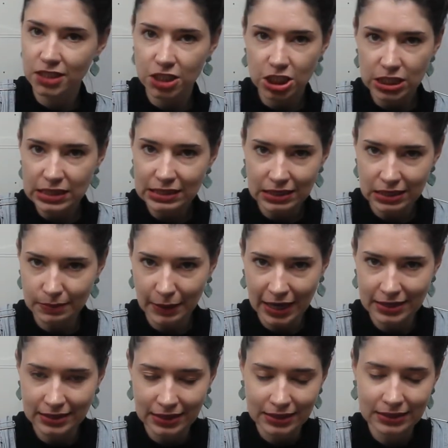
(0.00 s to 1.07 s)
just to
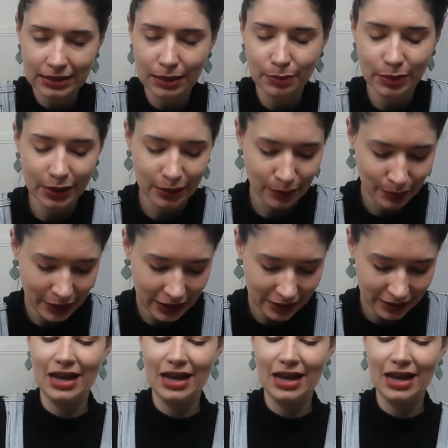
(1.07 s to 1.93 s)
spice things up a little bit,